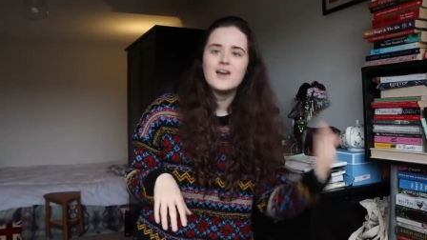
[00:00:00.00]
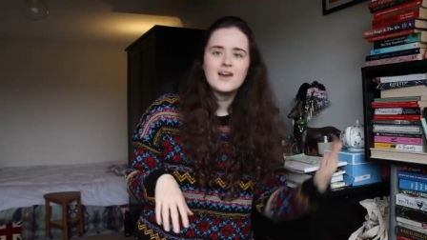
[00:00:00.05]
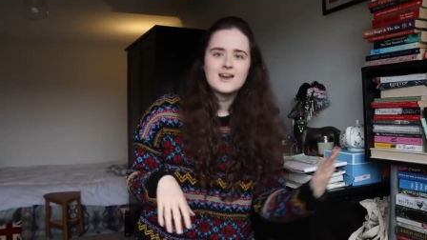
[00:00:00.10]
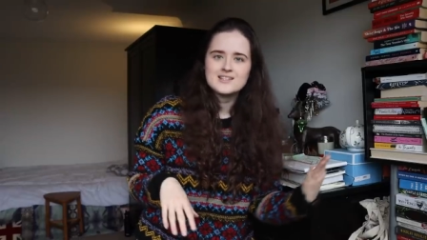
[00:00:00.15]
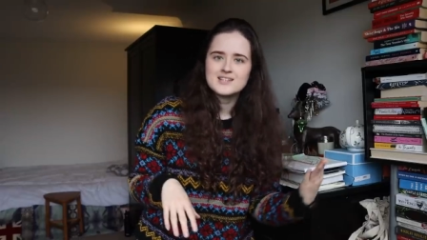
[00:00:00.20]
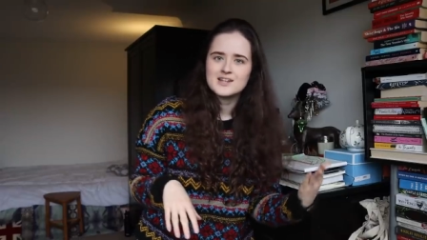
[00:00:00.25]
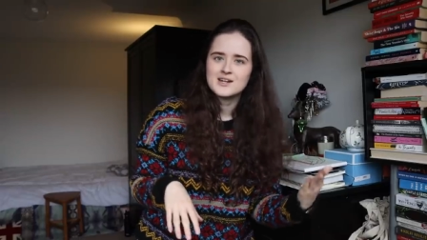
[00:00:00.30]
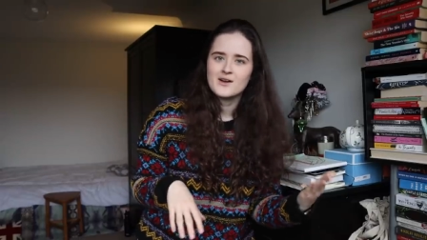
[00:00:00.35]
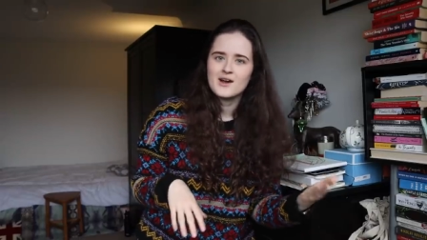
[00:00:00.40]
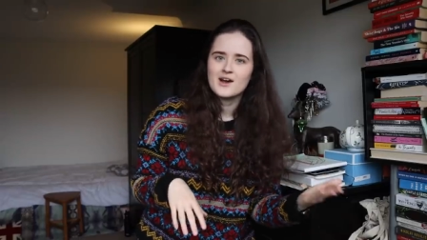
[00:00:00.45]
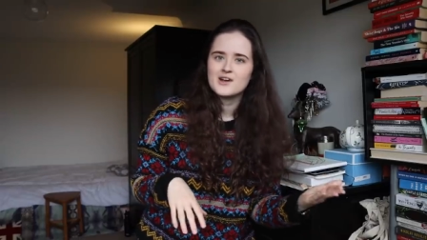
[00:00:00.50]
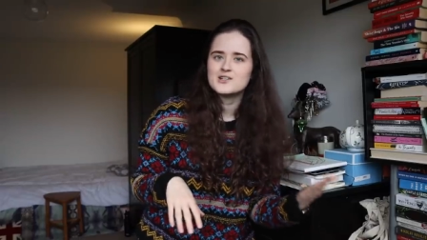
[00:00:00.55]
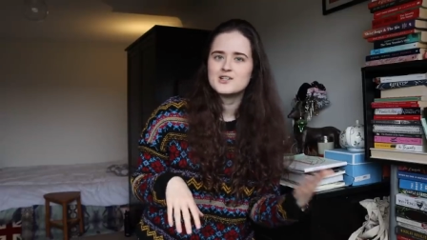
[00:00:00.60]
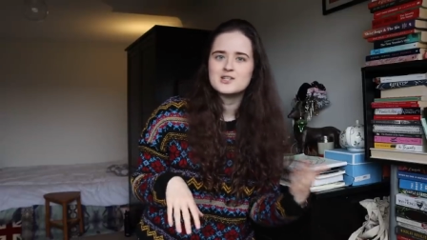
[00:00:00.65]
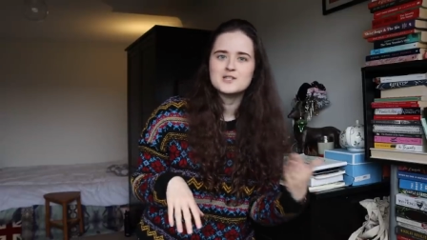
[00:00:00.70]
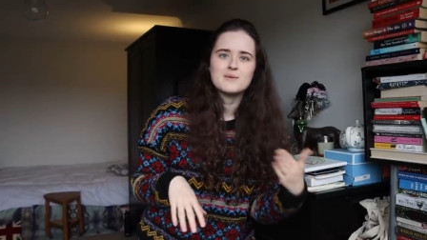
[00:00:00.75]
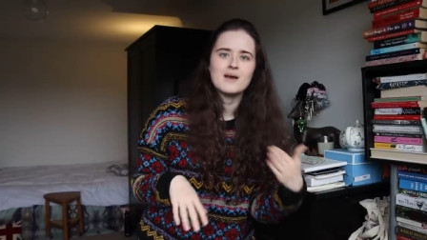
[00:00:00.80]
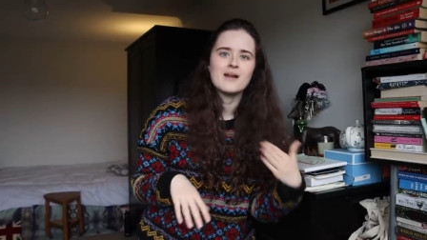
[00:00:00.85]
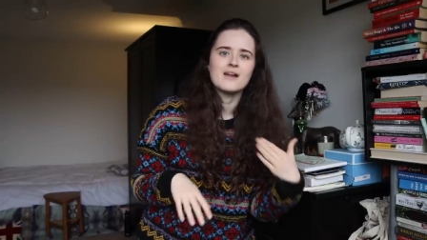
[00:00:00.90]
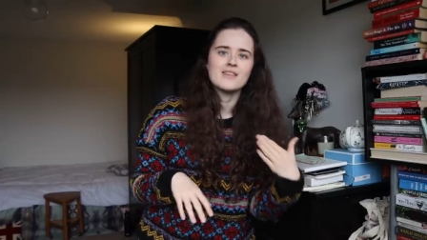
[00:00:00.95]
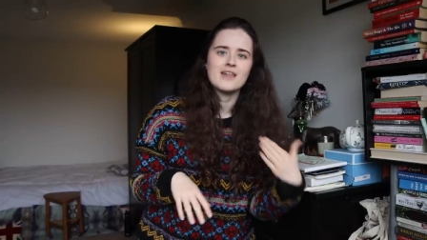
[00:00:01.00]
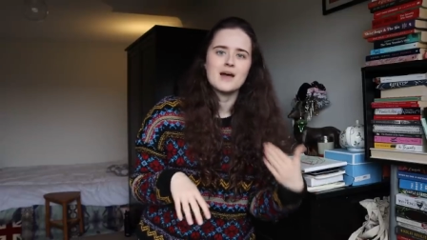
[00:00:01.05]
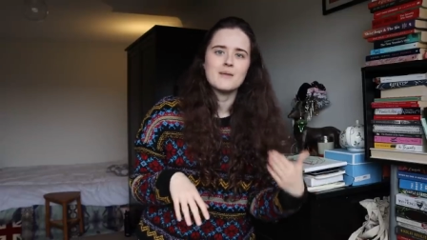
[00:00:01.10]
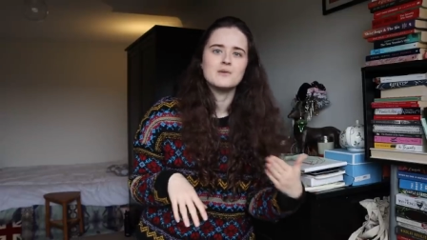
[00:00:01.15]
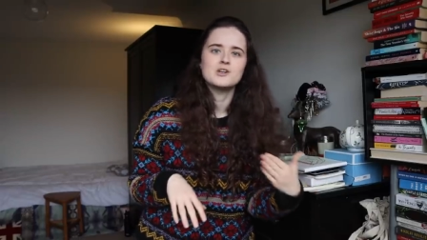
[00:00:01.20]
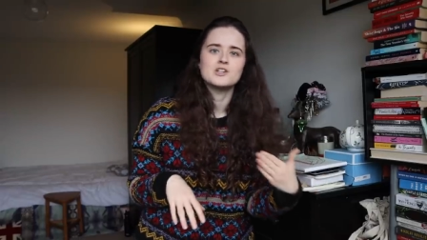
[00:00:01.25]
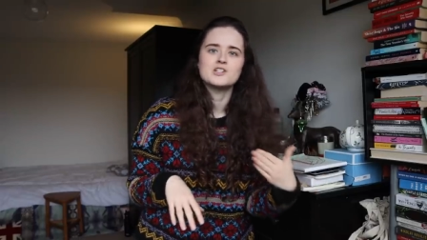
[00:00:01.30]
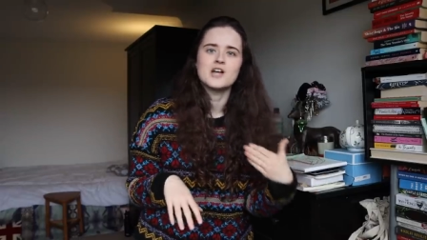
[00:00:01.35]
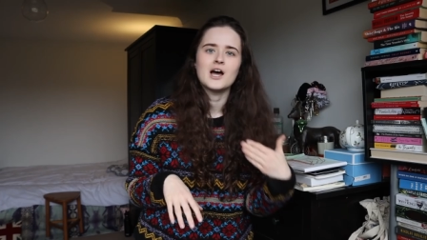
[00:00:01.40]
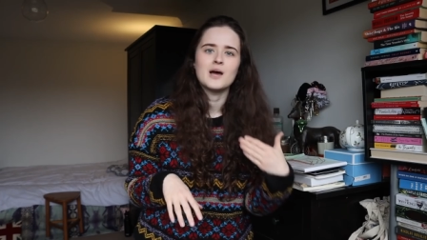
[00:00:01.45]
because I don't actually spend that
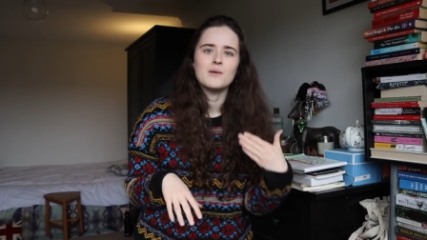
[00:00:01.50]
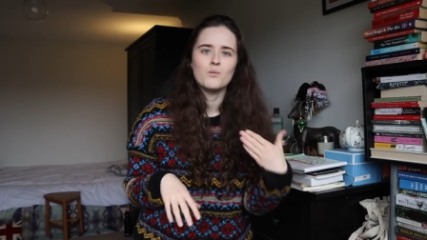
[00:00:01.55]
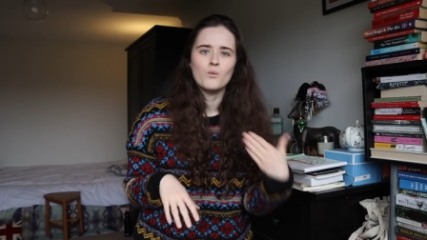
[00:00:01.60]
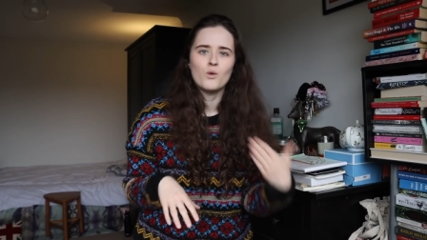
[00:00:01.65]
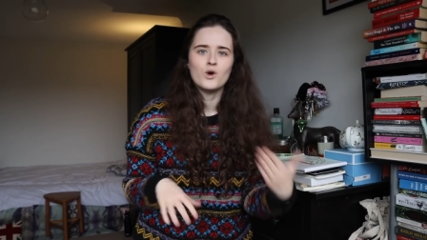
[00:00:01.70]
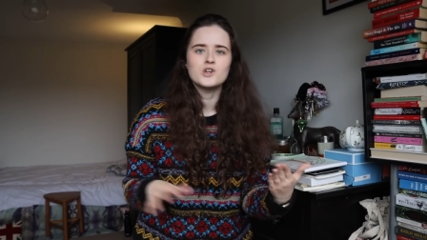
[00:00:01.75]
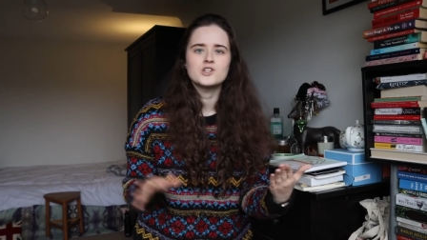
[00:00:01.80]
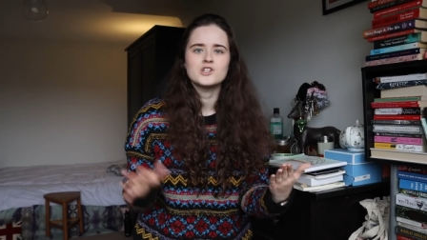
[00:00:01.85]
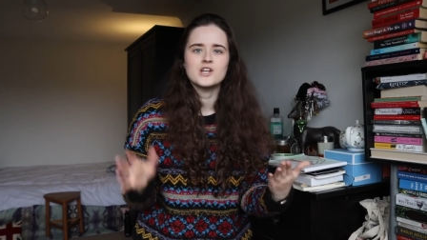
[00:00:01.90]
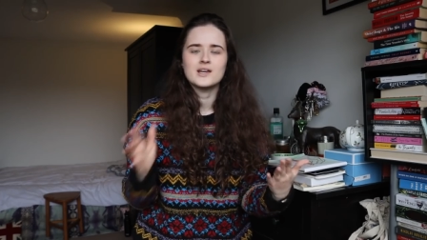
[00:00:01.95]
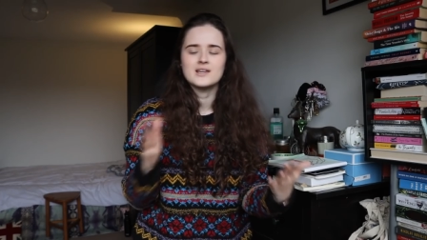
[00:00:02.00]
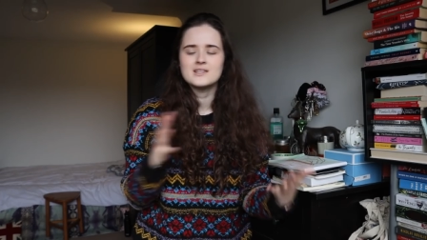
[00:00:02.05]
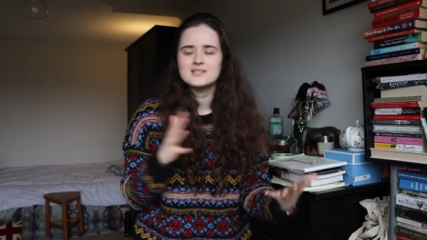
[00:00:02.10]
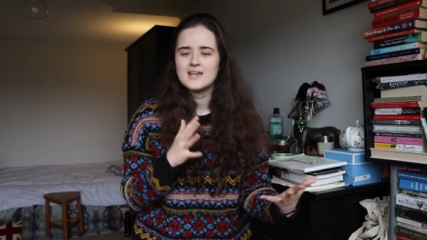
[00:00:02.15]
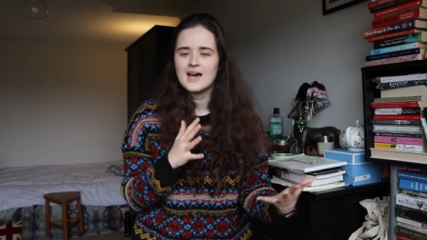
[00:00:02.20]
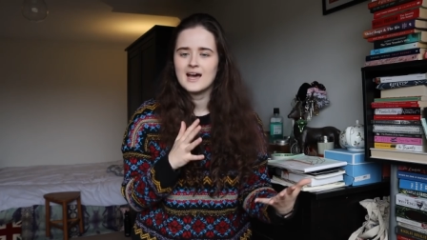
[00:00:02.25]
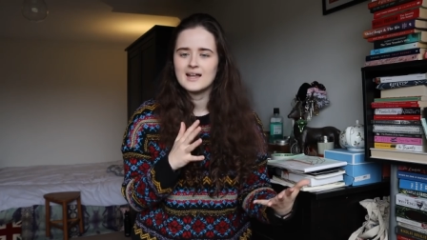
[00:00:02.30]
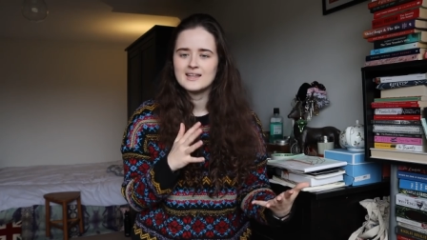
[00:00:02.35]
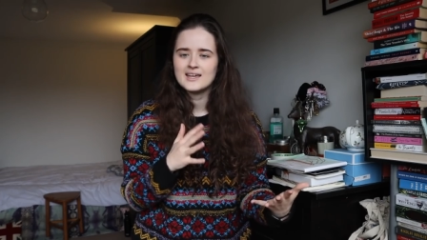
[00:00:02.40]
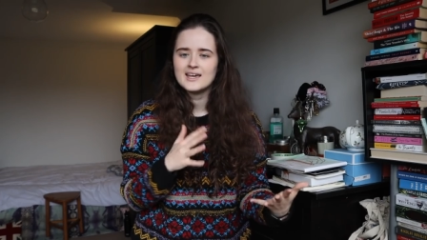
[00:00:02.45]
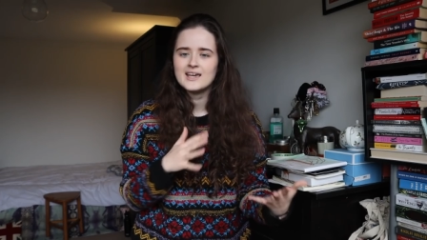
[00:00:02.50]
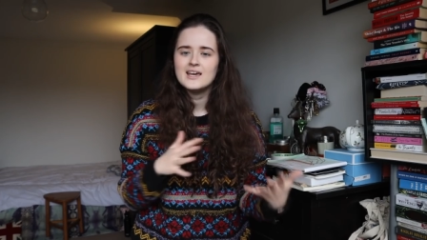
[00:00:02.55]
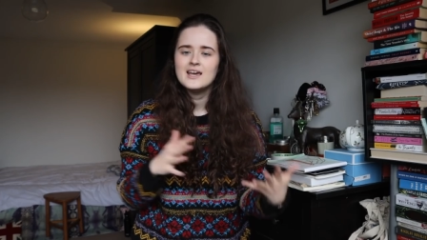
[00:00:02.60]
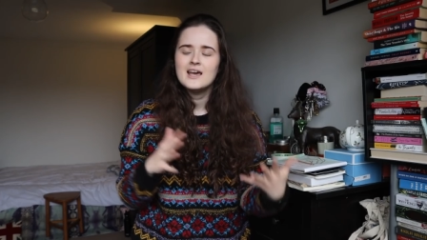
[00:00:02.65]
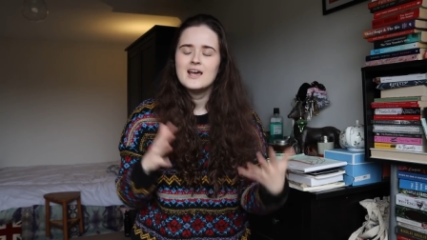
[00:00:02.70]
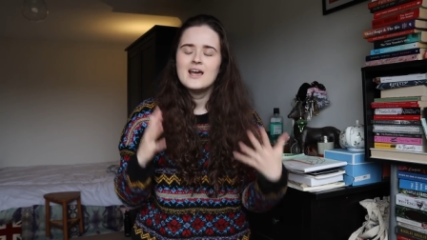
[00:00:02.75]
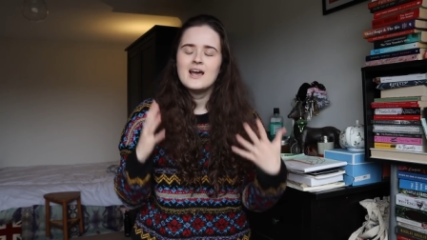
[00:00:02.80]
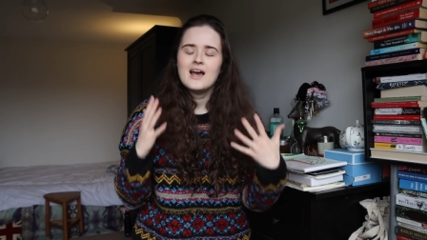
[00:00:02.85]
much time watching telly,